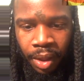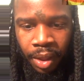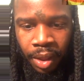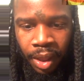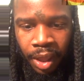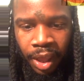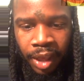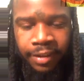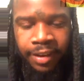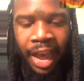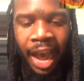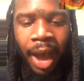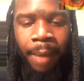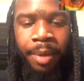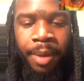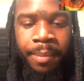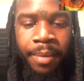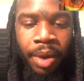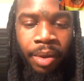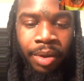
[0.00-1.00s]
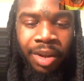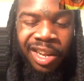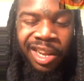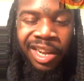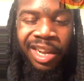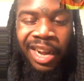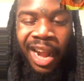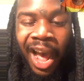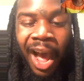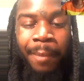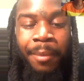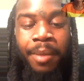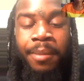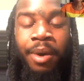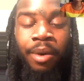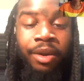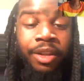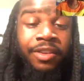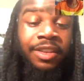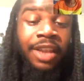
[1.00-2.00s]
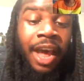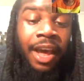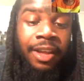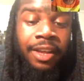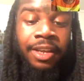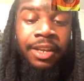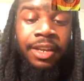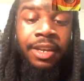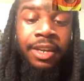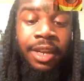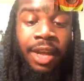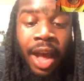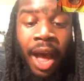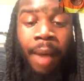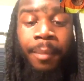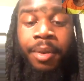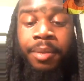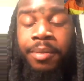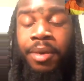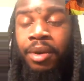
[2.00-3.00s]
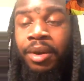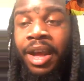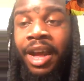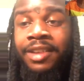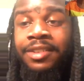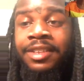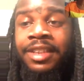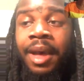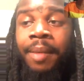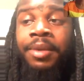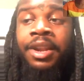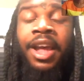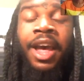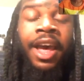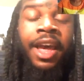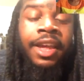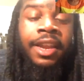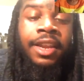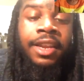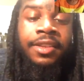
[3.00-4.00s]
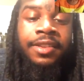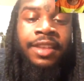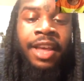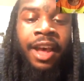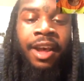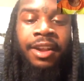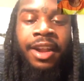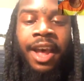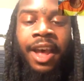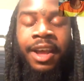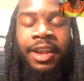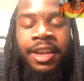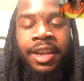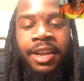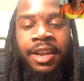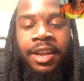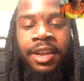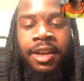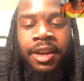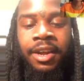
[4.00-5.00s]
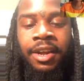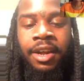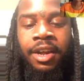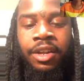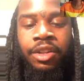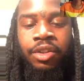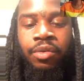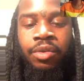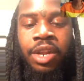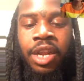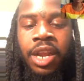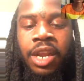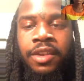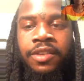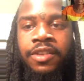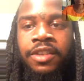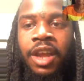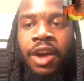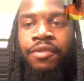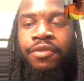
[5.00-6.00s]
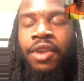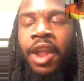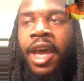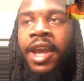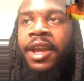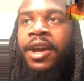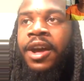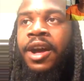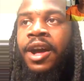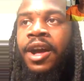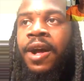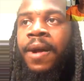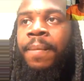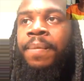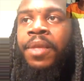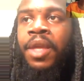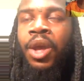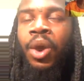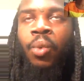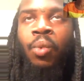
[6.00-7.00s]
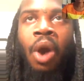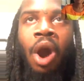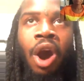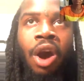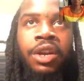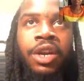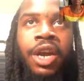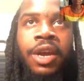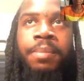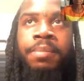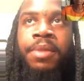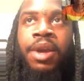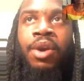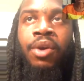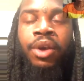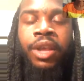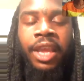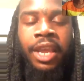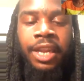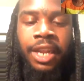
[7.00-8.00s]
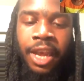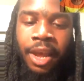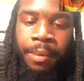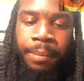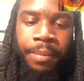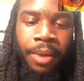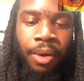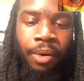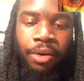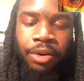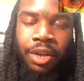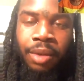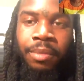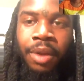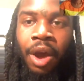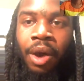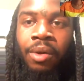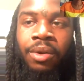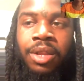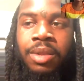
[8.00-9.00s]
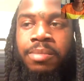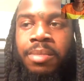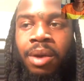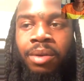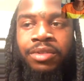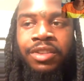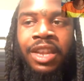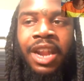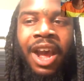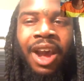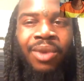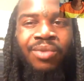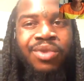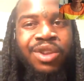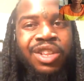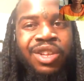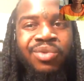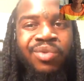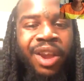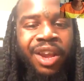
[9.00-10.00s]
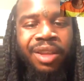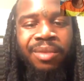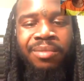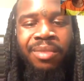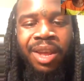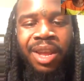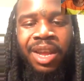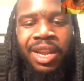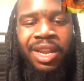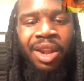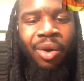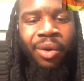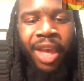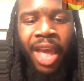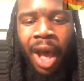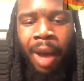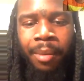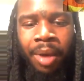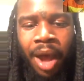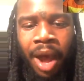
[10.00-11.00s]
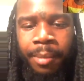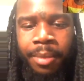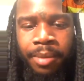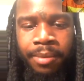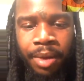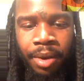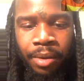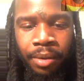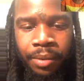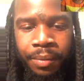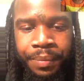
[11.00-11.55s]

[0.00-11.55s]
is almond milk good? Almond milk is not good. Almond milk got cyanide in it. Cyanide in it. You need stuff like walnut milk and hemp milk. Them the only milks that I really recommend. No almond milk.